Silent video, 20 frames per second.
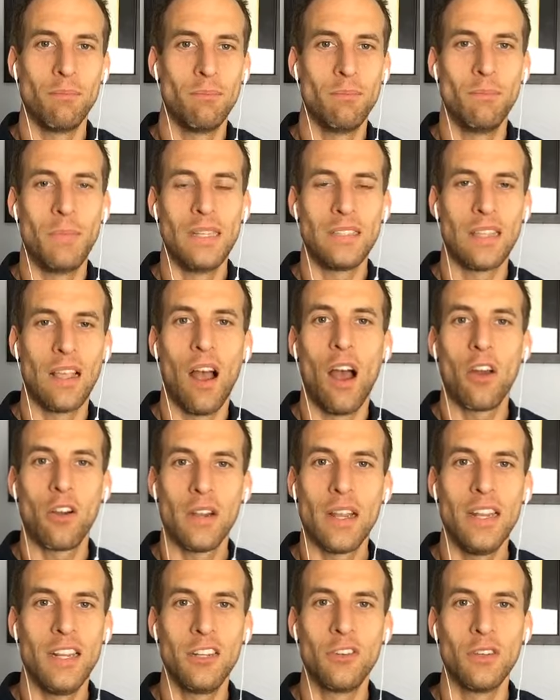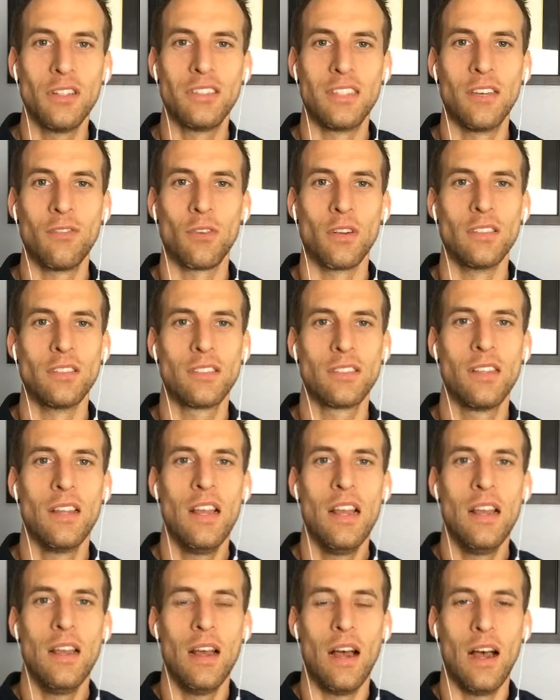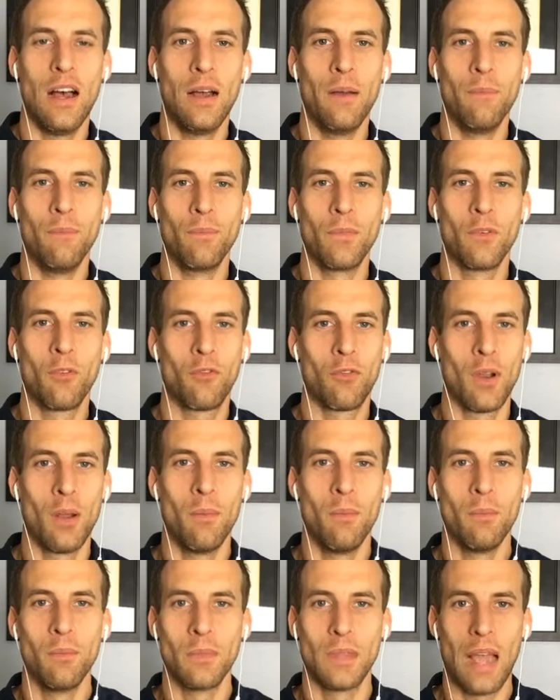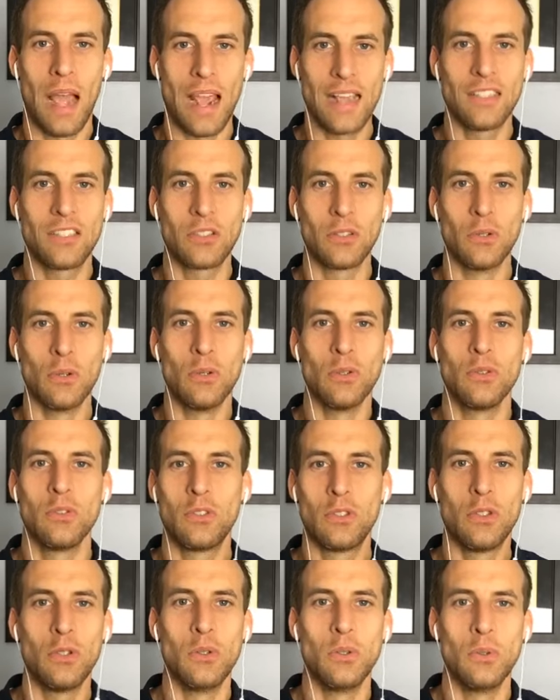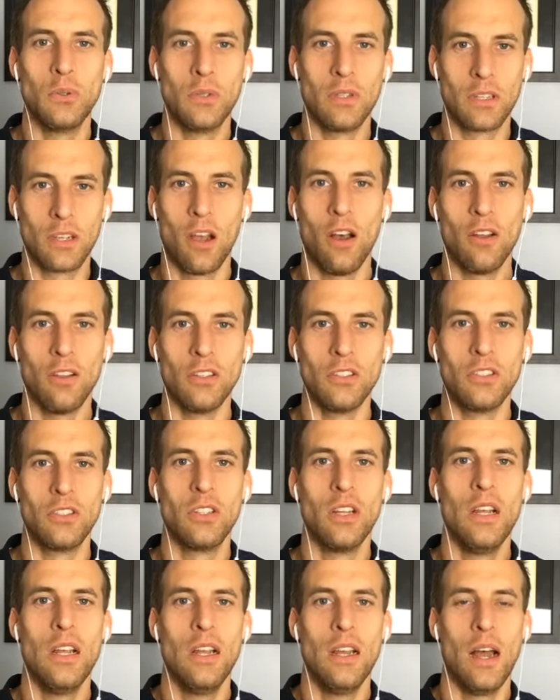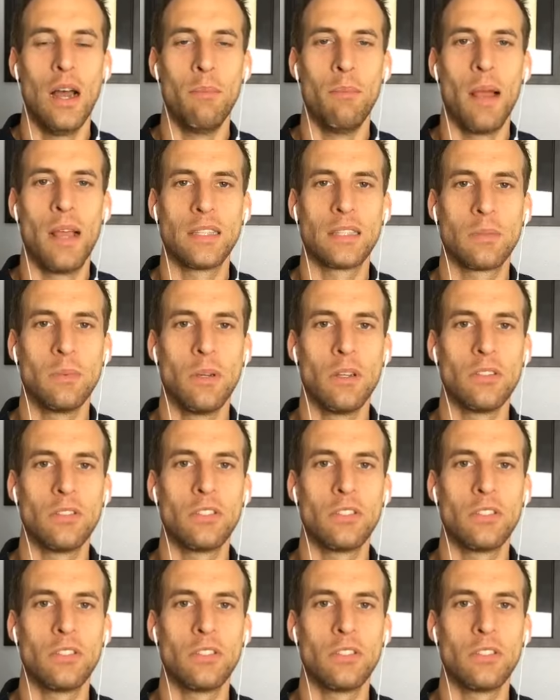basically one hundred eighty degrees difference um, from the high school to the college um, basketball.